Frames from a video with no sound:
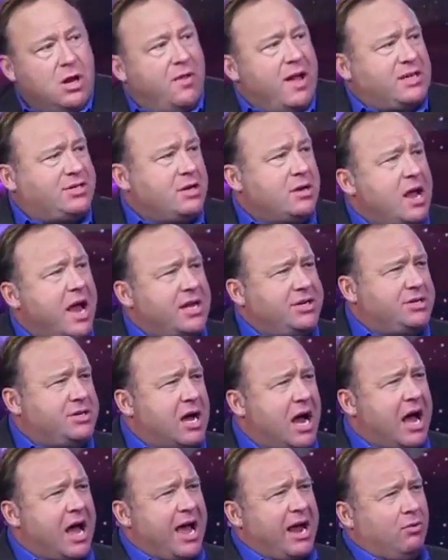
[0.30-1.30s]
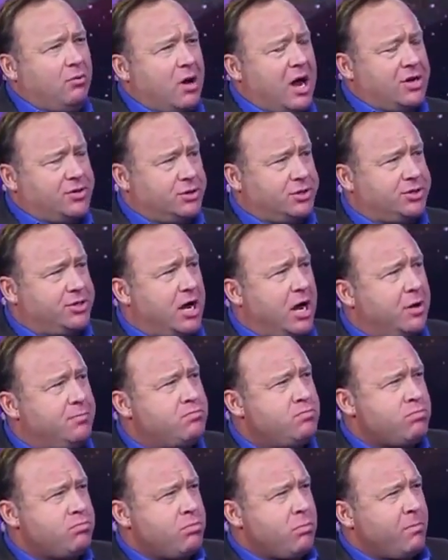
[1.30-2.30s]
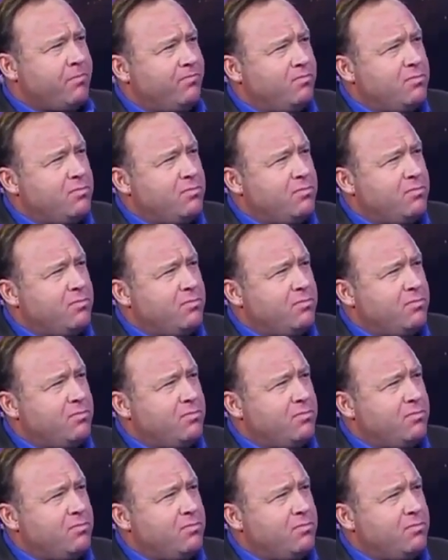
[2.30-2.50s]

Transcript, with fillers: You know, that's a nice tie, Roger Stone.